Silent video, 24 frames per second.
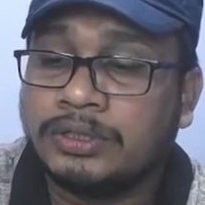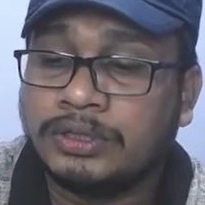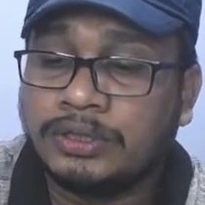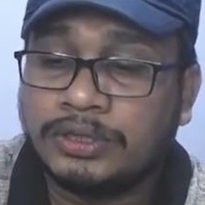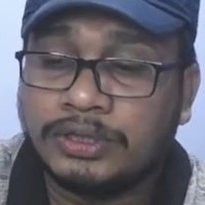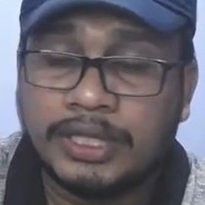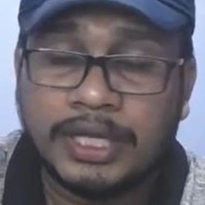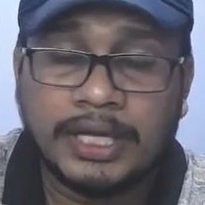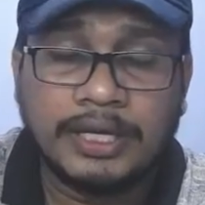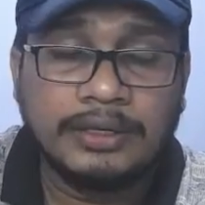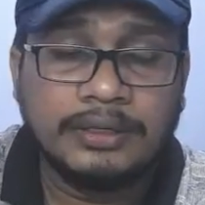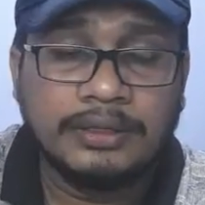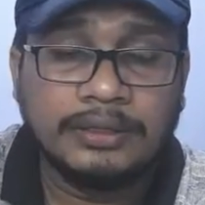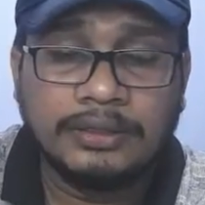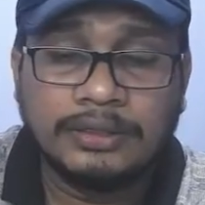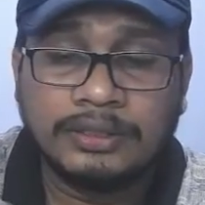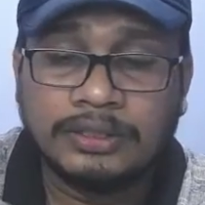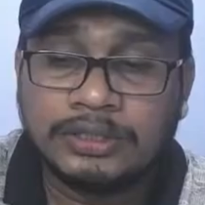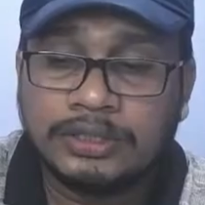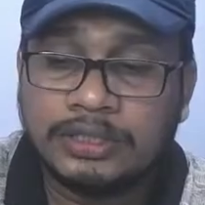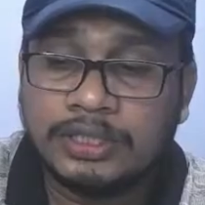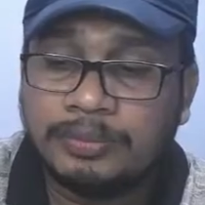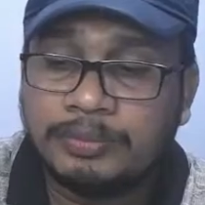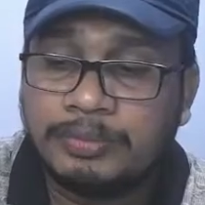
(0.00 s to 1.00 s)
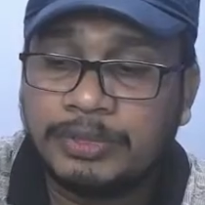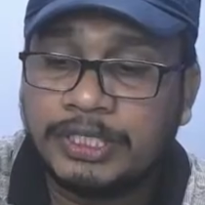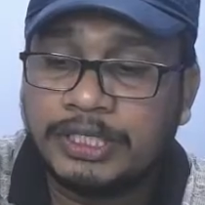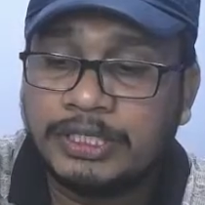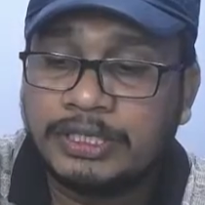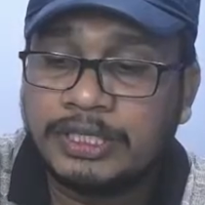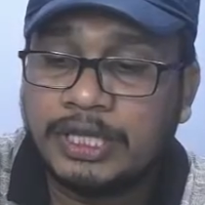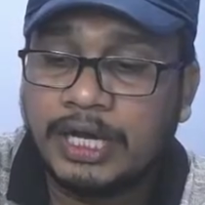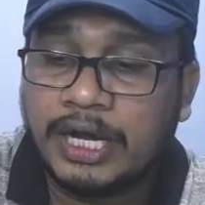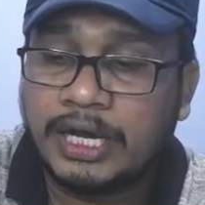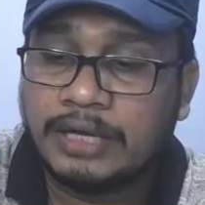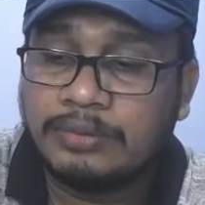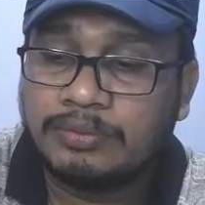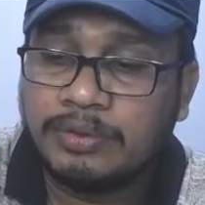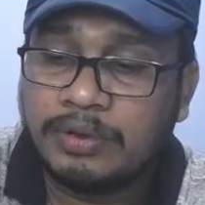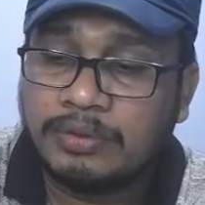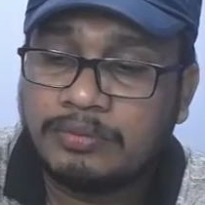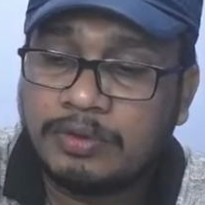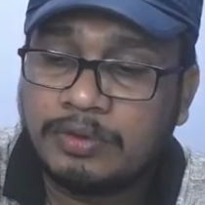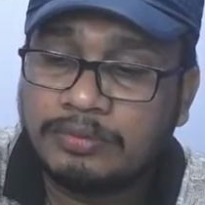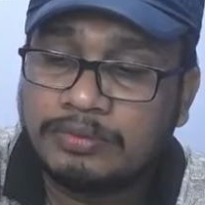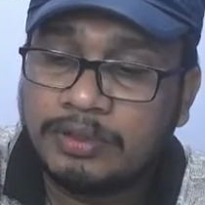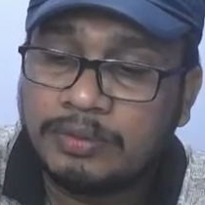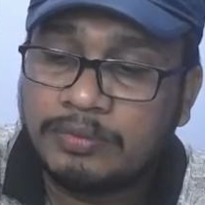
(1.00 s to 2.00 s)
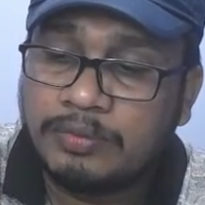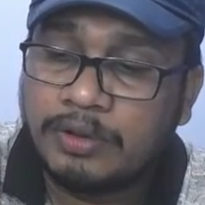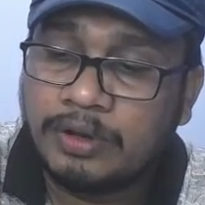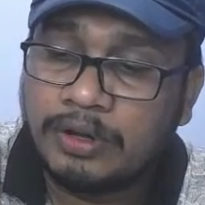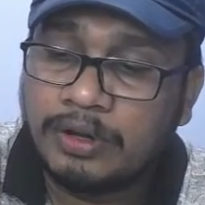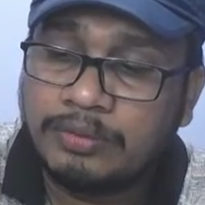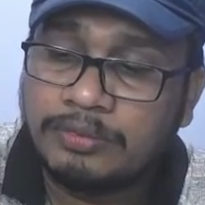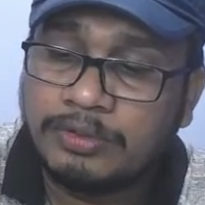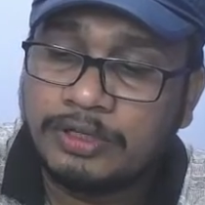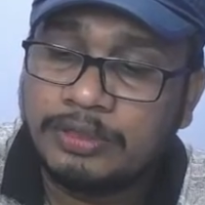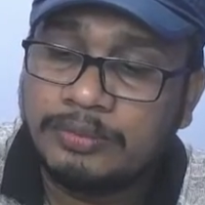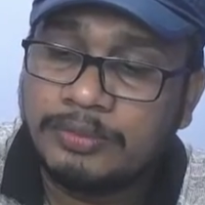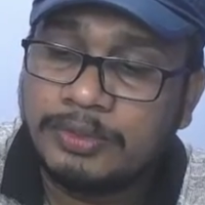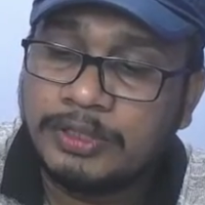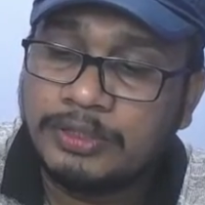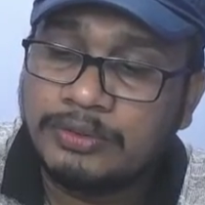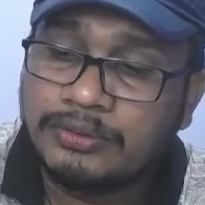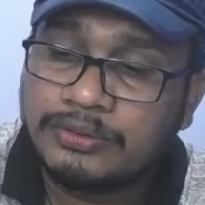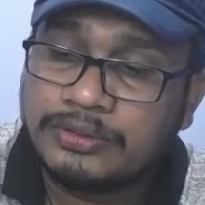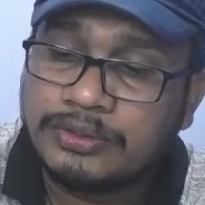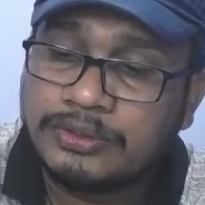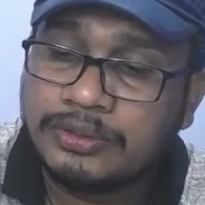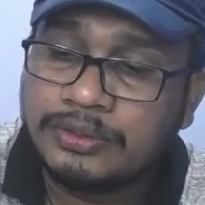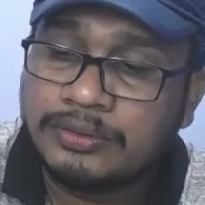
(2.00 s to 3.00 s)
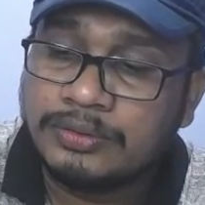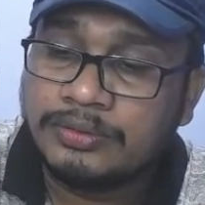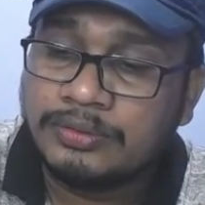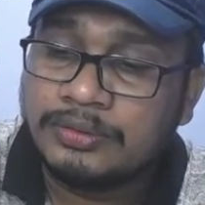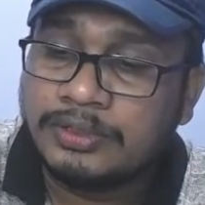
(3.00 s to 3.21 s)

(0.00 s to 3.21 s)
Then the V third form of the verb will be used.